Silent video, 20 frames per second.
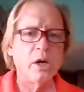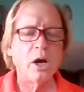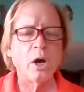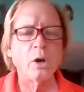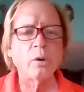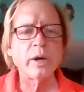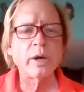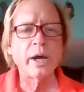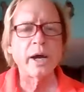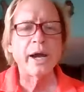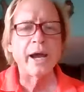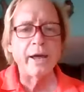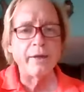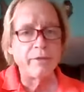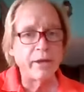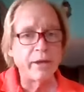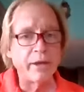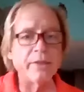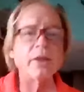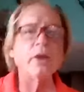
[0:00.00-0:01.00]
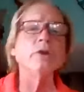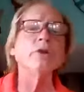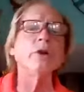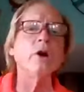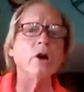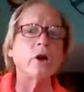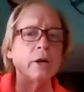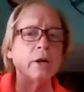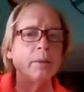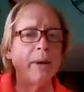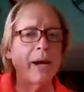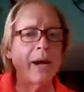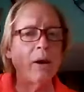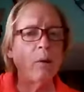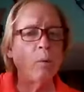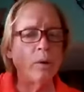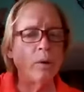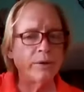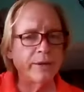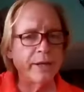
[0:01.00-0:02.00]
Okay. And then they'll talk
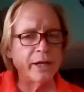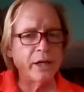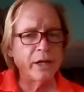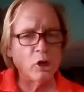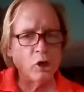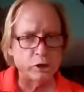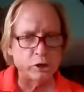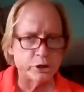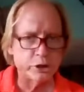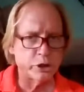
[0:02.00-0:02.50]
about what they call